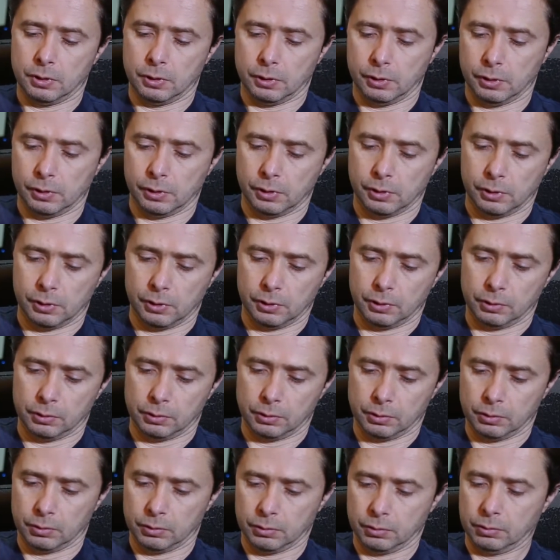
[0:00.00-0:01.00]

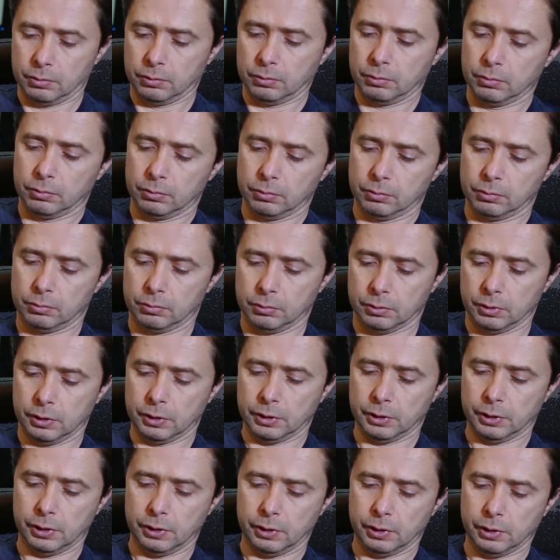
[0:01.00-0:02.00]
And
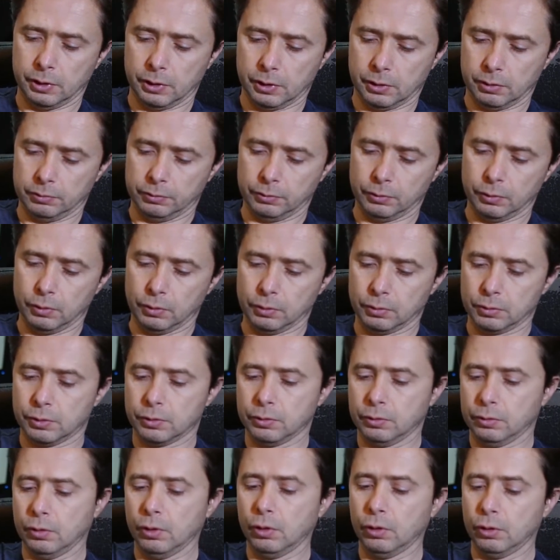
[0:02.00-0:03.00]
I have
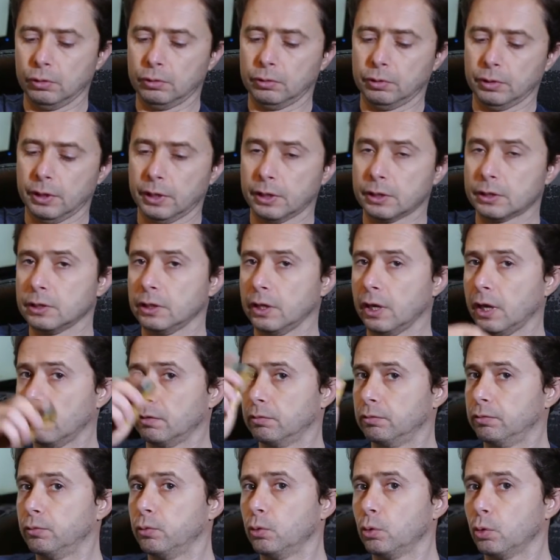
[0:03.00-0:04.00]
also, oh, actually I
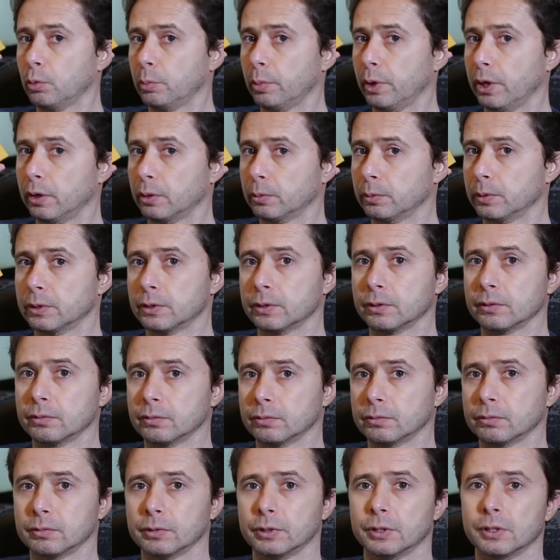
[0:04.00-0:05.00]
have four batteries.
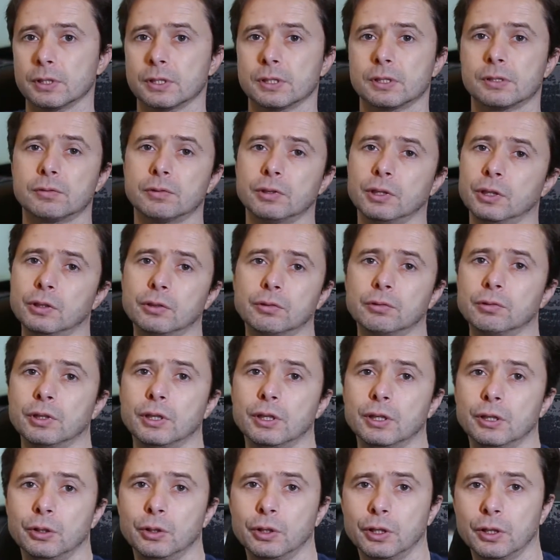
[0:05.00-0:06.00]
because
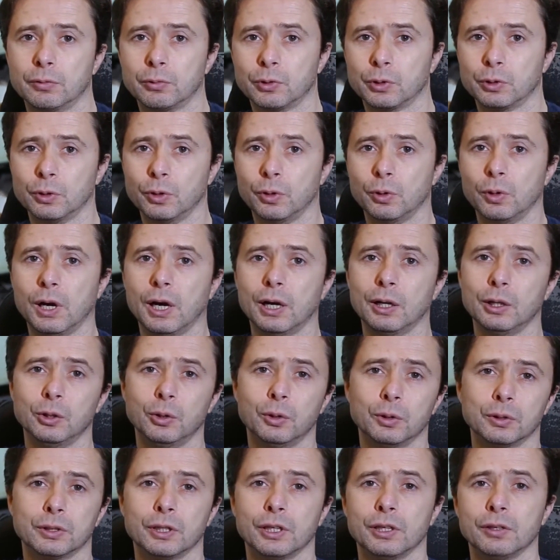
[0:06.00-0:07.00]
you never know how
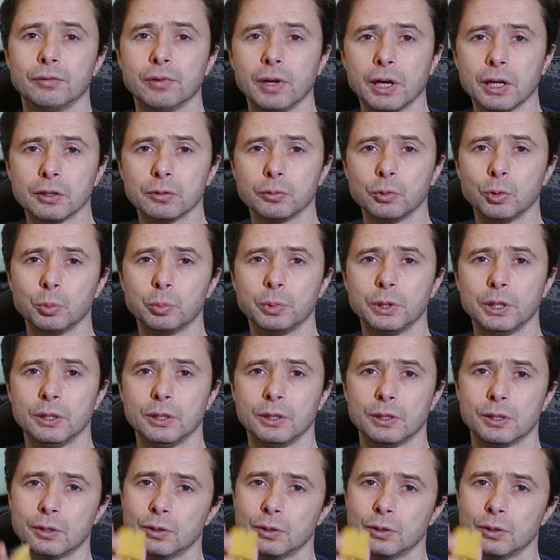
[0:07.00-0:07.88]
long the event will be.